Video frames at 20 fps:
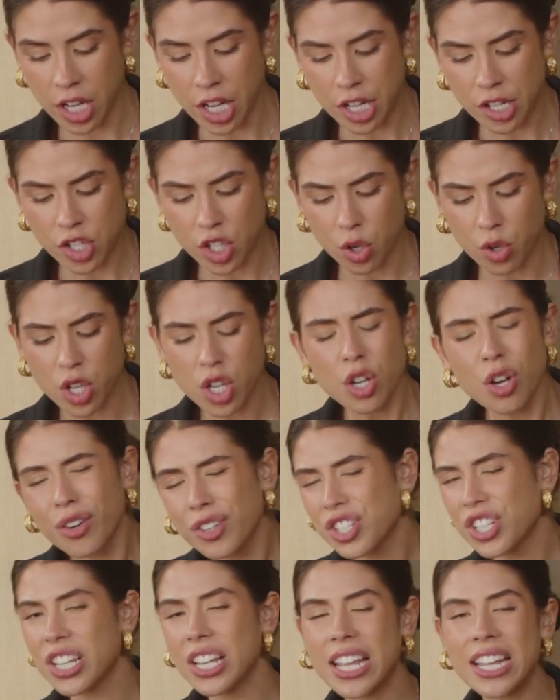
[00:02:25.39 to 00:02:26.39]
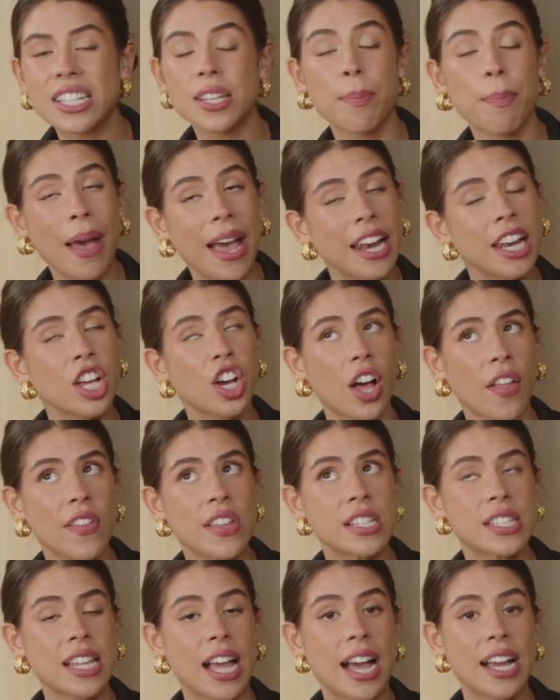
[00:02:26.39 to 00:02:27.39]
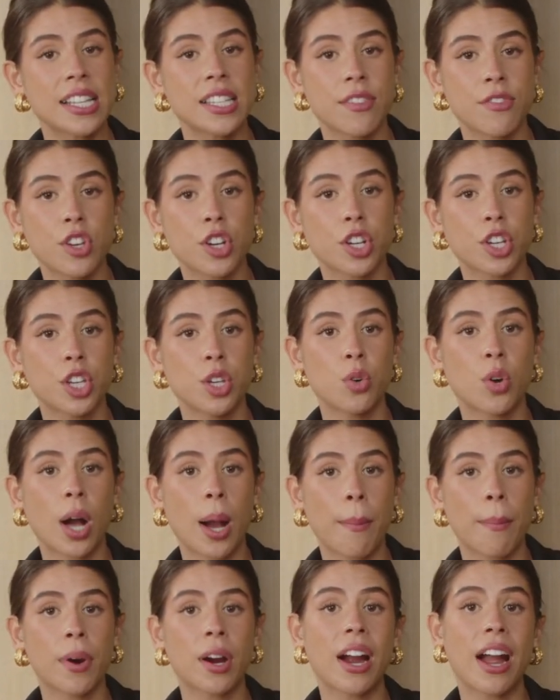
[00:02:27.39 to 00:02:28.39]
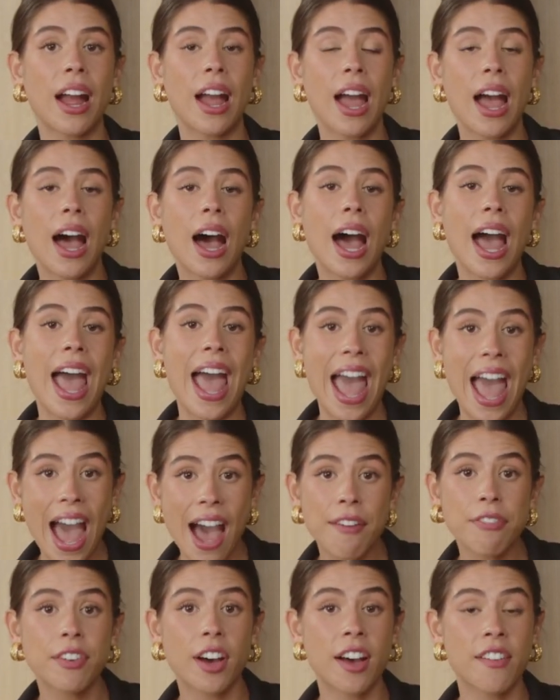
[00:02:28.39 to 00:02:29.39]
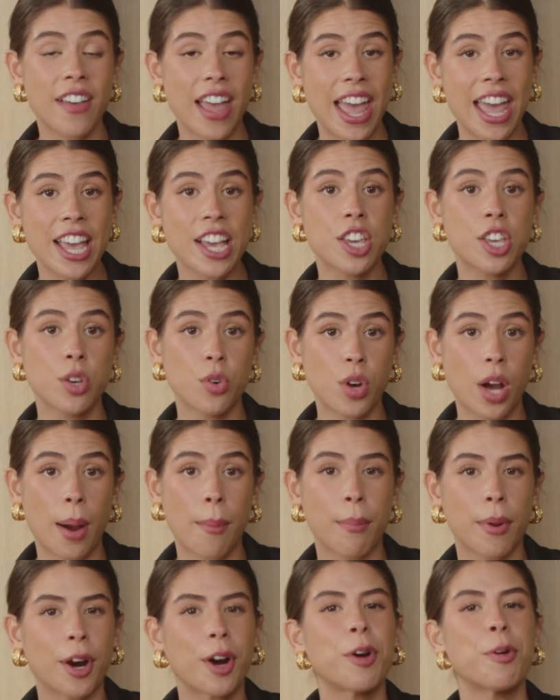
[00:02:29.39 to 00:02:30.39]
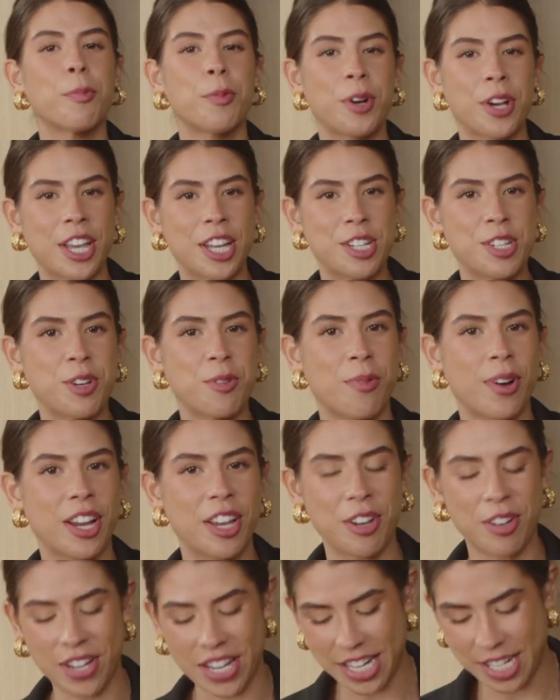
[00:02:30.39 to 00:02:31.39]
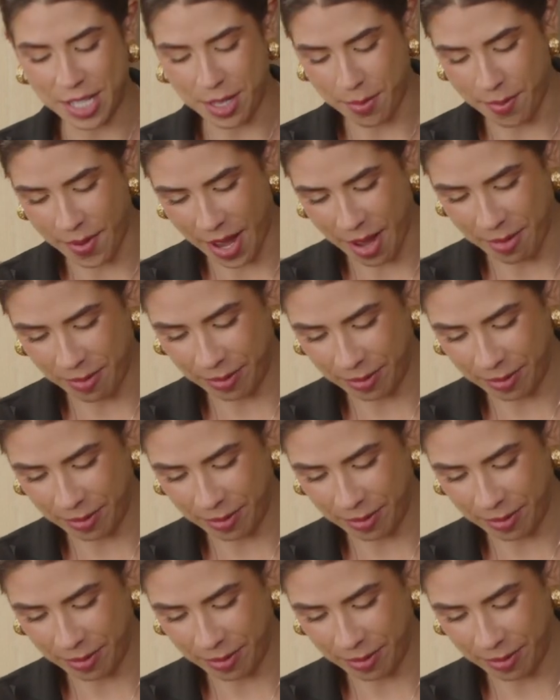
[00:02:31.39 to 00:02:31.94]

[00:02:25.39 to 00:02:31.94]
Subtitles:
So usually, depending on the size of your cucumber, half of a cucumber will get you where you need to be.